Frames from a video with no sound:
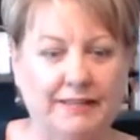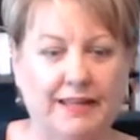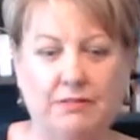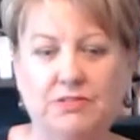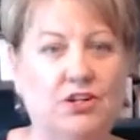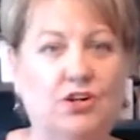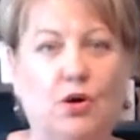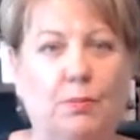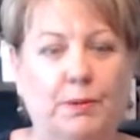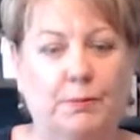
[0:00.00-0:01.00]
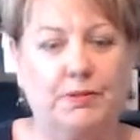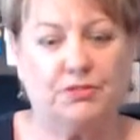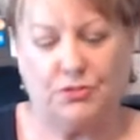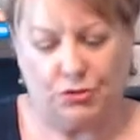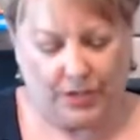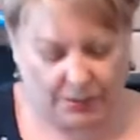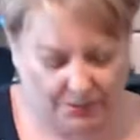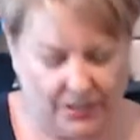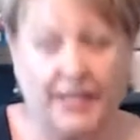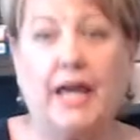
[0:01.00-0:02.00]
That was our whole purpose for joining
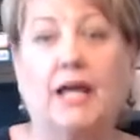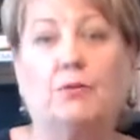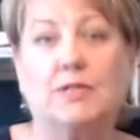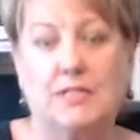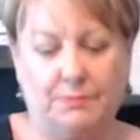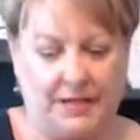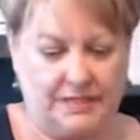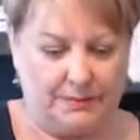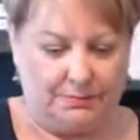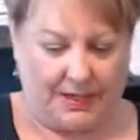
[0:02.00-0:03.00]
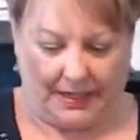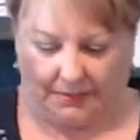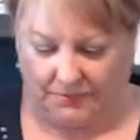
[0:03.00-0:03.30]
Mary Kay, was to make some money.